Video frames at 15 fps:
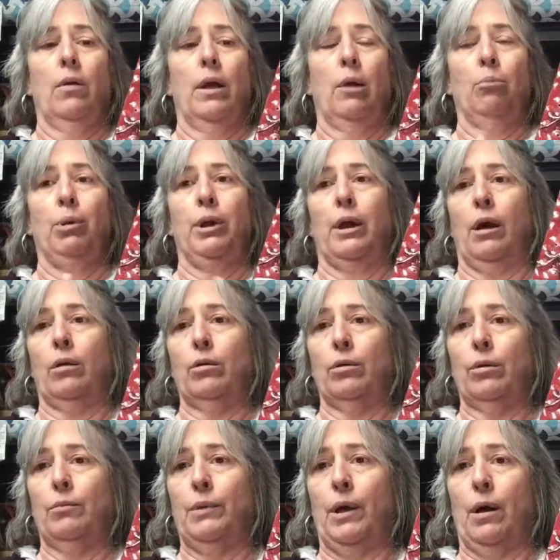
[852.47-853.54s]
and putting out
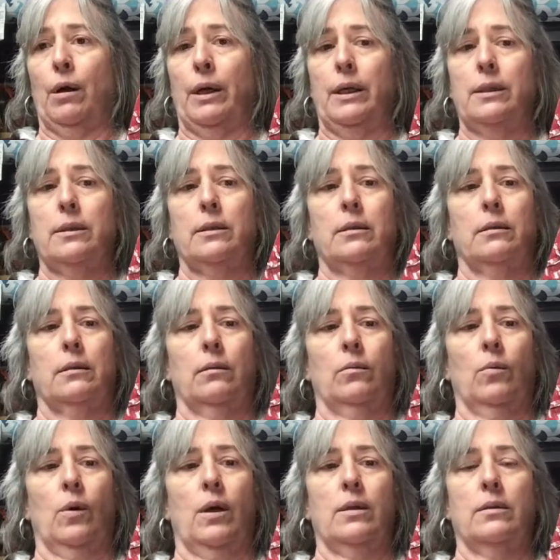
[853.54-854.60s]
luminaries
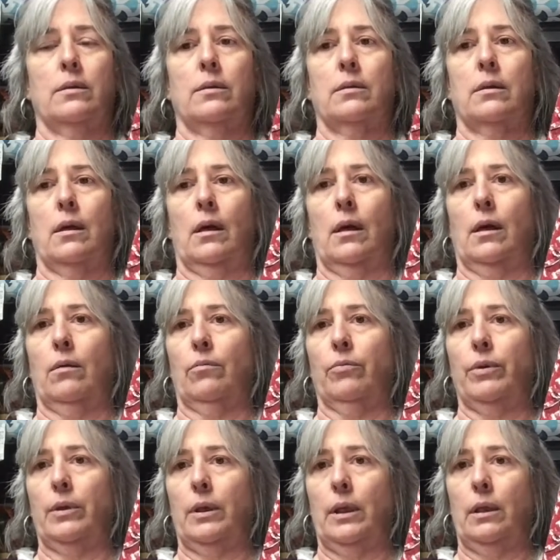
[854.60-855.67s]
was a
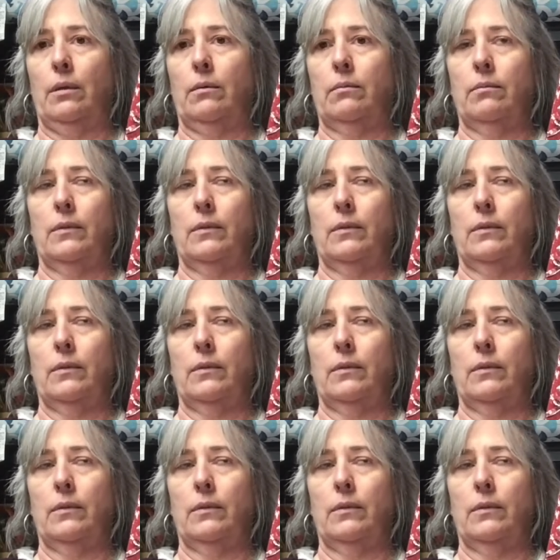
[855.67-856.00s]
really,